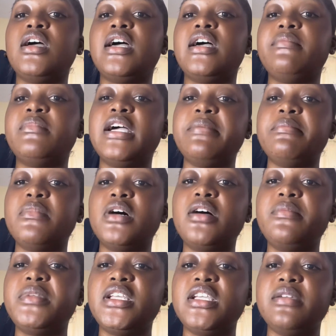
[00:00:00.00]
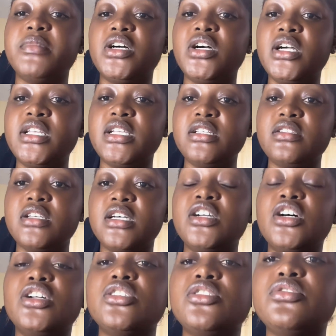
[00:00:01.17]
and my mom name on it, and
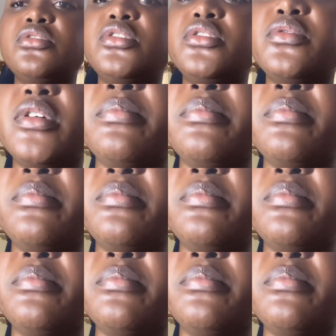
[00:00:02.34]
also our